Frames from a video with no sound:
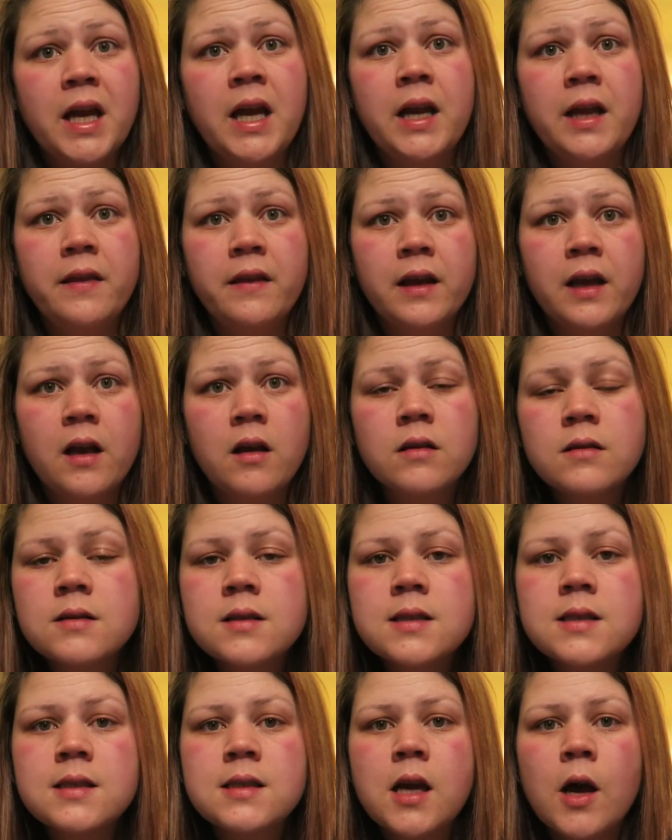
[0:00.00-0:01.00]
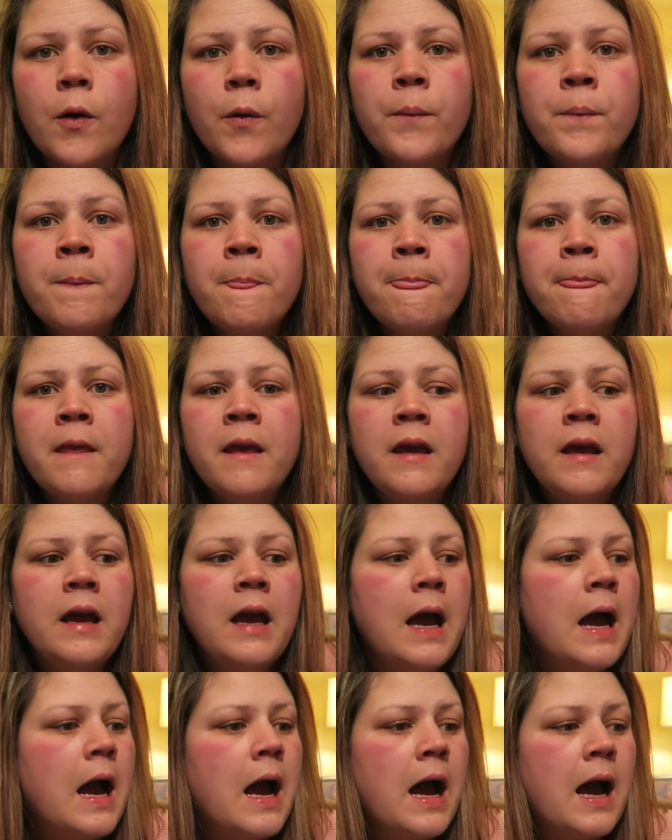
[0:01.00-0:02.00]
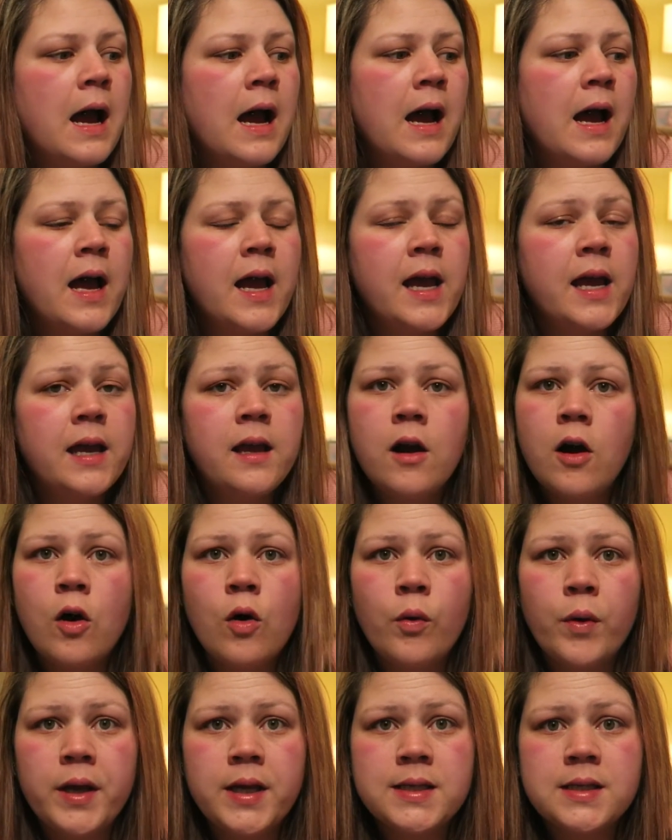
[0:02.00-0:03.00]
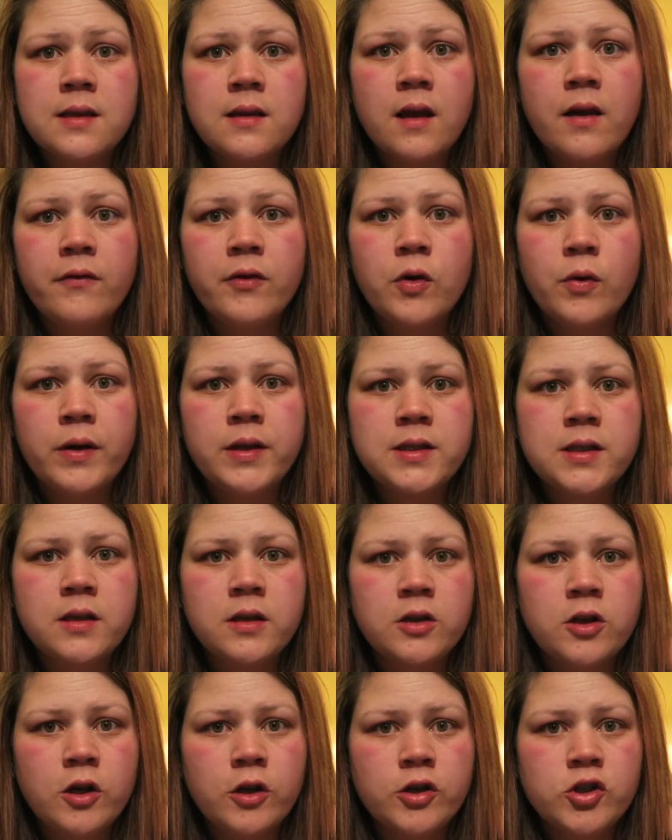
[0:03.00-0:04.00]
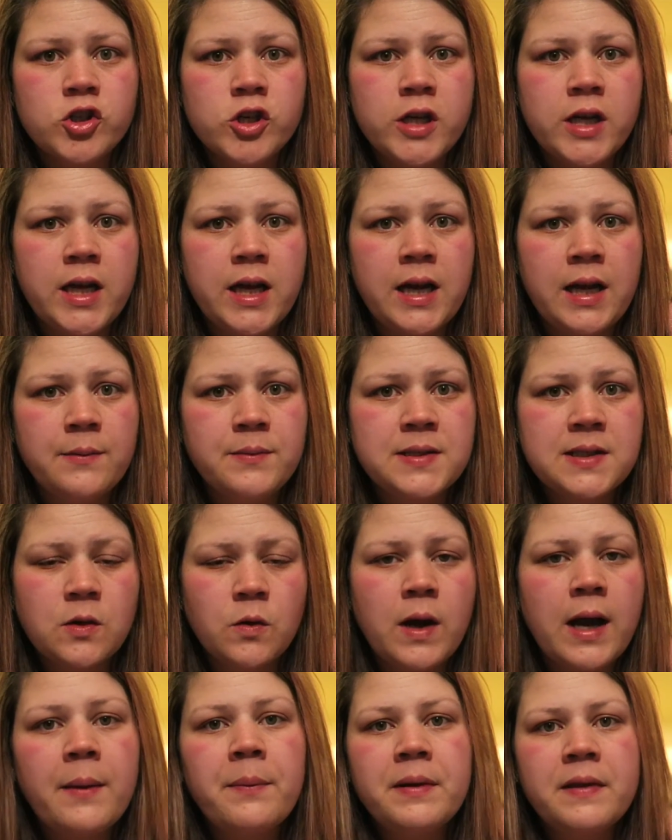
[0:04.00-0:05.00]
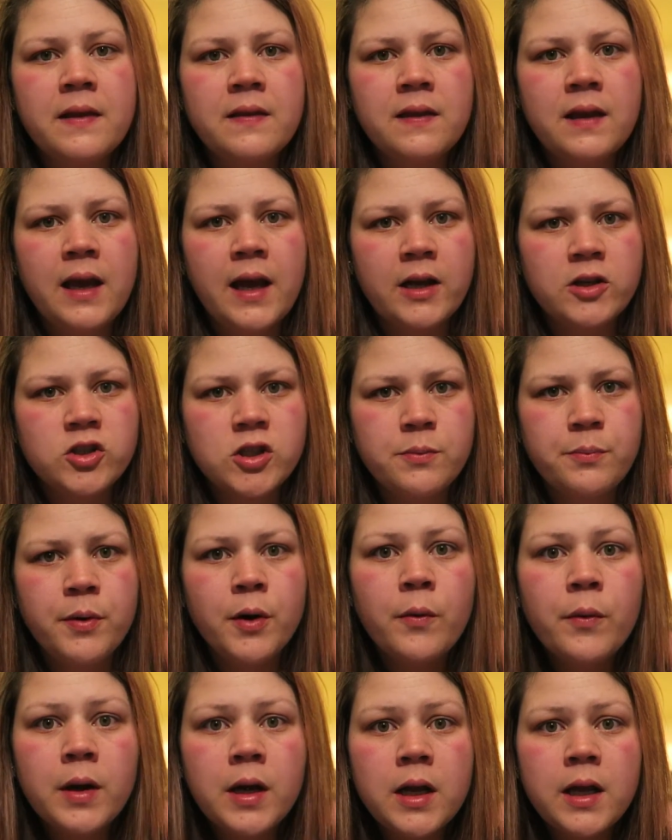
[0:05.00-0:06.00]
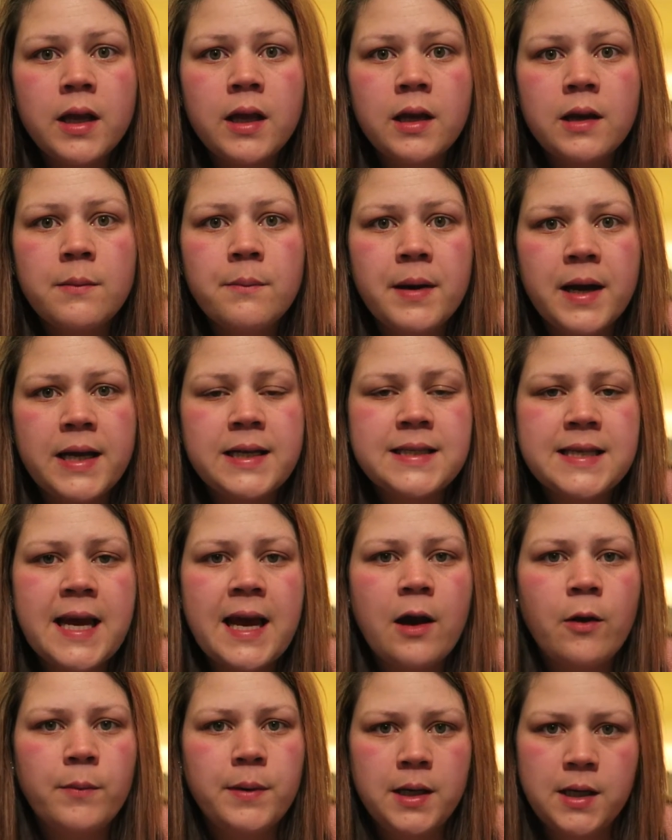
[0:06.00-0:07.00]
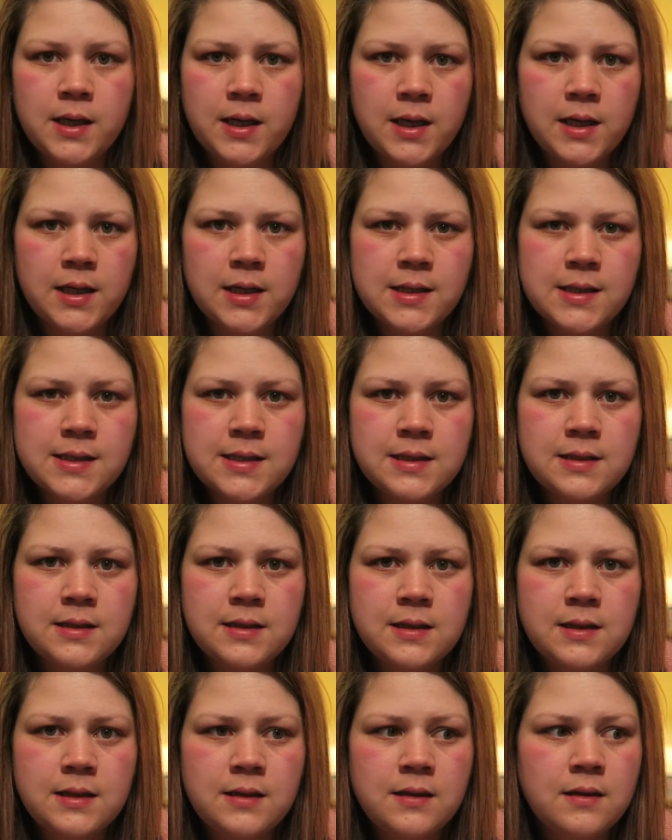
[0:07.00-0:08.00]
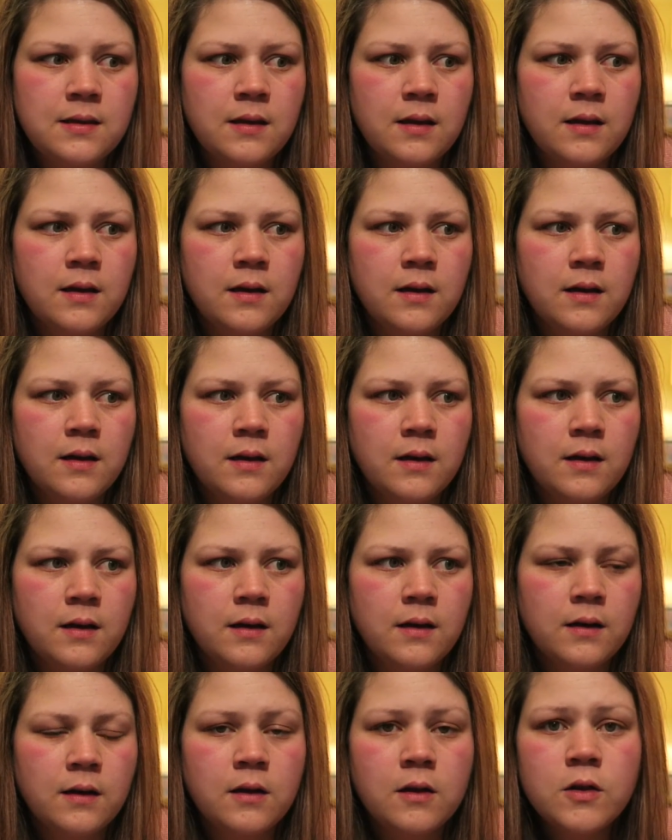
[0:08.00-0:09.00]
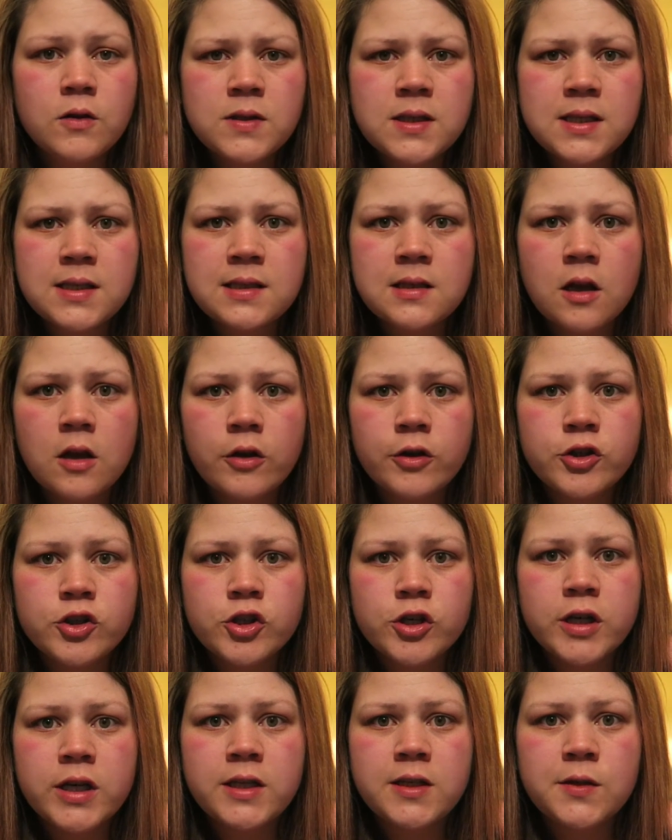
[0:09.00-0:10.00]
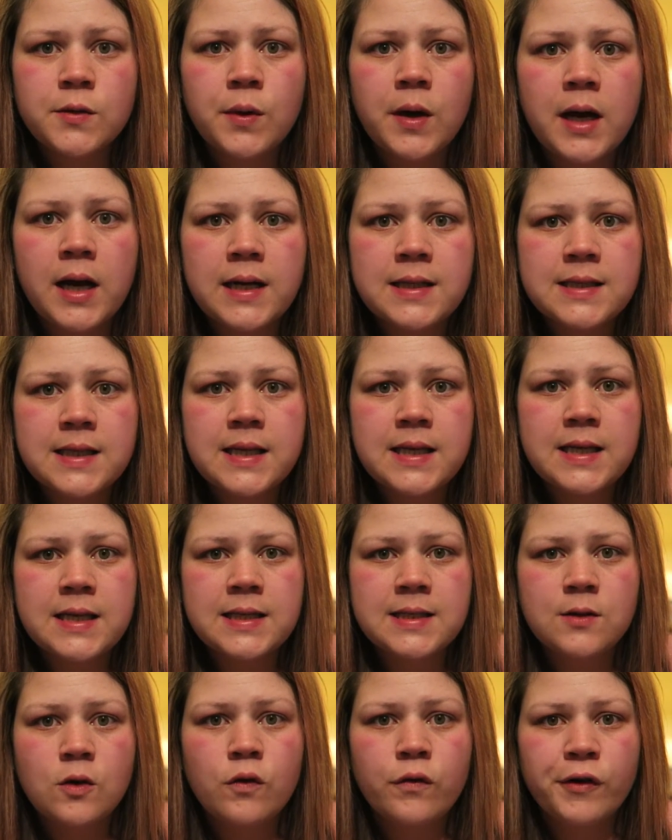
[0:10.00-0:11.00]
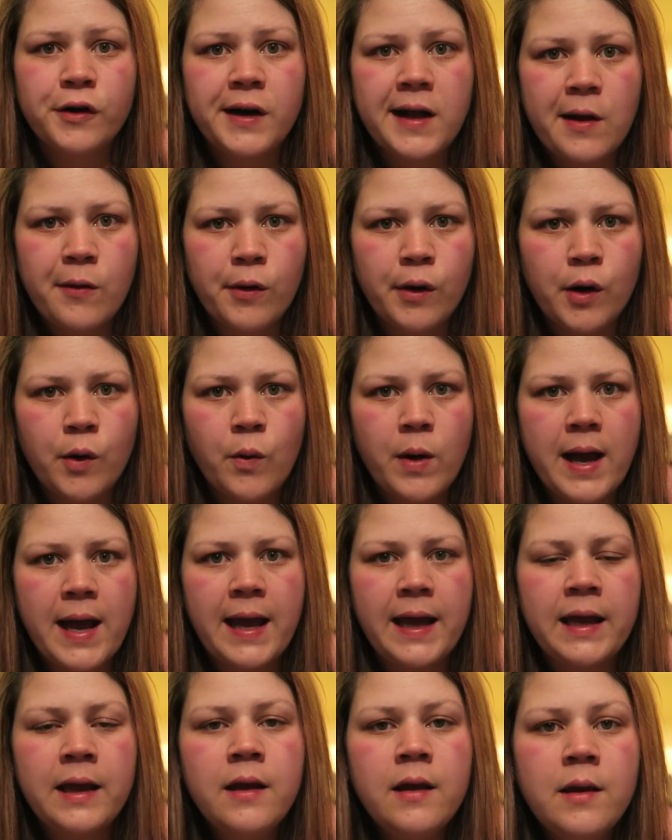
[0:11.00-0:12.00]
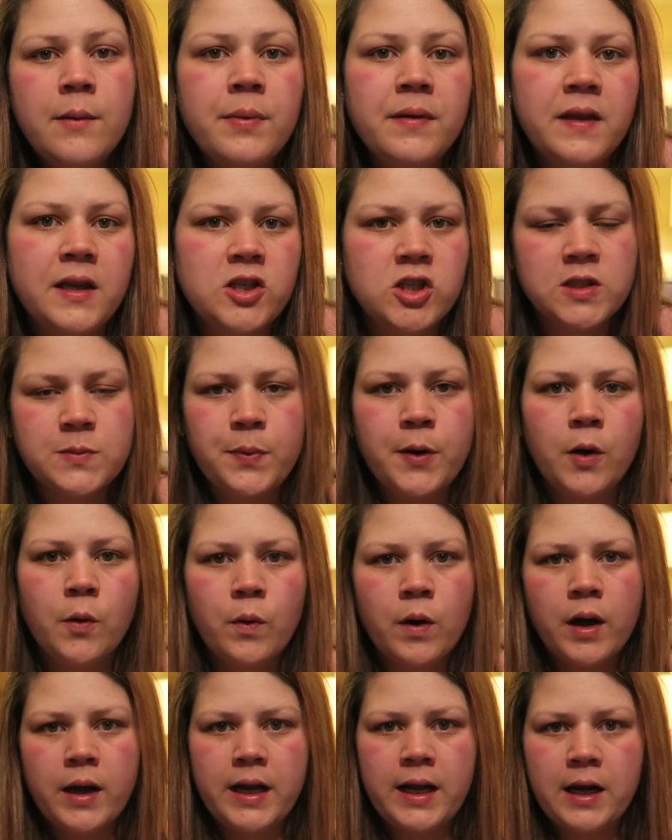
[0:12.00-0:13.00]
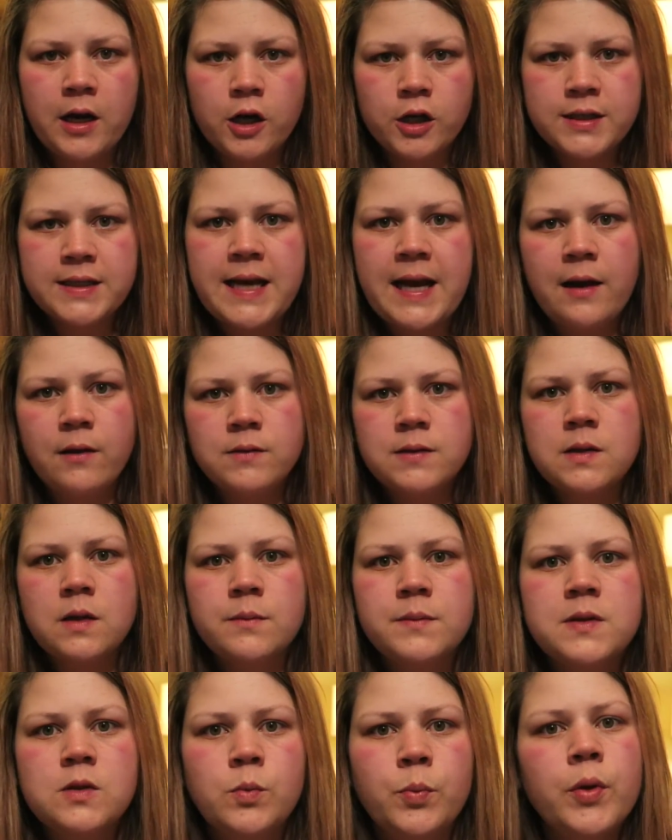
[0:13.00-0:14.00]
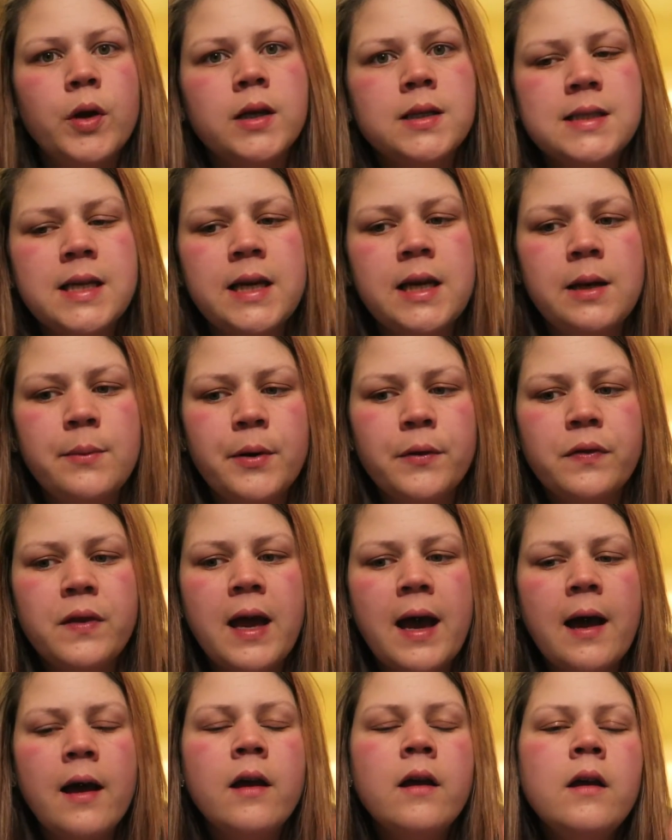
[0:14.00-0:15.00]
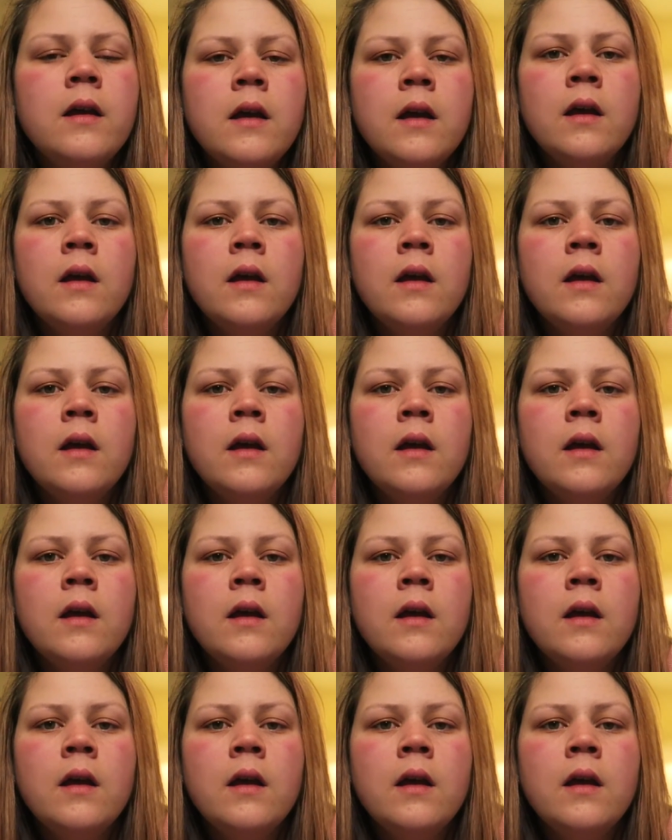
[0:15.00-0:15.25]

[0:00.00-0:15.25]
anything else. So I always love going to the Dollar Tree and I'm so happy that they actually put one in my town because the closest Dollar Tree to us is over an hour away, but they just put one in our town. So I'm super excited about that.